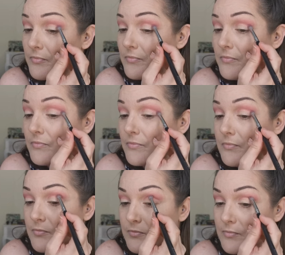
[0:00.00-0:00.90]

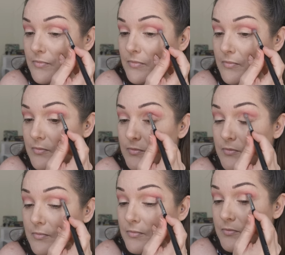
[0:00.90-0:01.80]

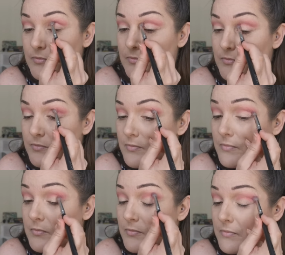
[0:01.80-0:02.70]

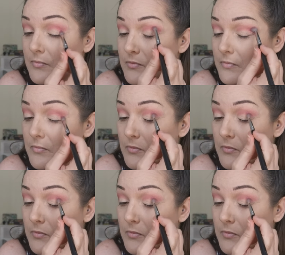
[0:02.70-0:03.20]
(silence)